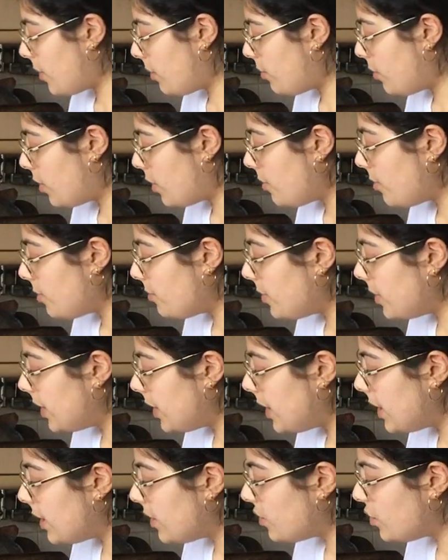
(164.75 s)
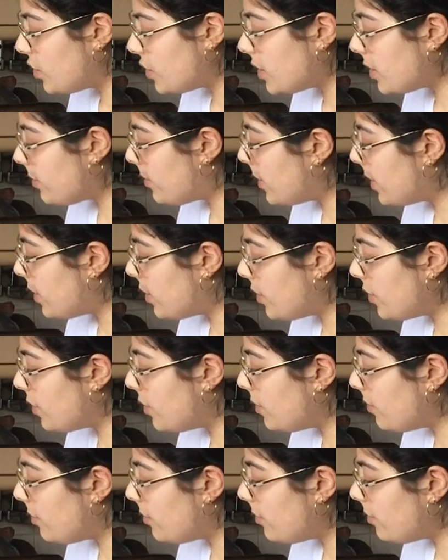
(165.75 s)
probably just
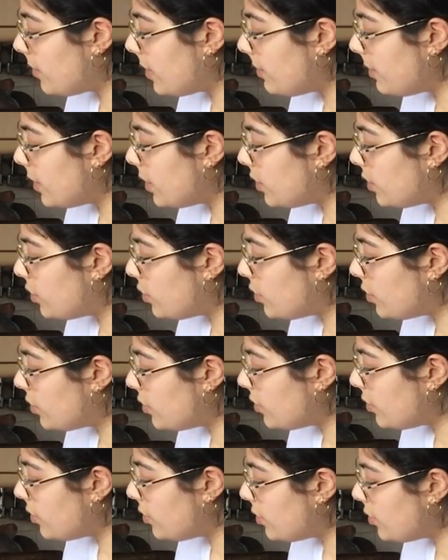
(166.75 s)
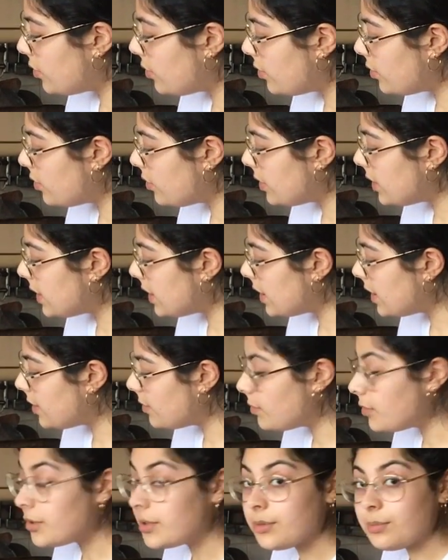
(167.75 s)
about maybe 2
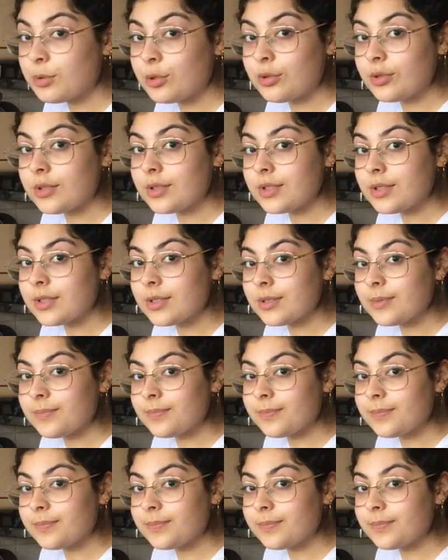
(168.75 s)
tablespoons.